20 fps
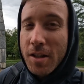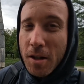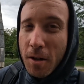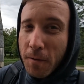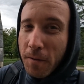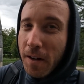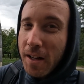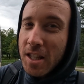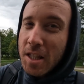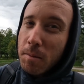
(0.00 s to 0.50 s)
Let's go
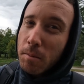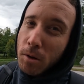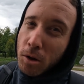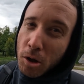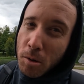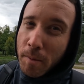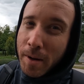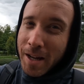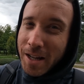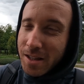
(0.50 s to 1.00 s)
find some
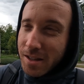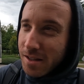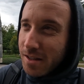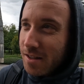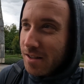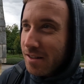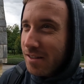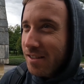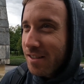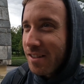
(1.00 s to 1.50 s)

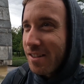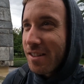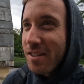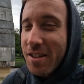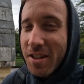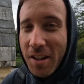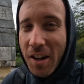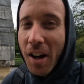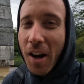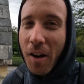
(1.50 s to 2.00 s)
Ludomites. Do you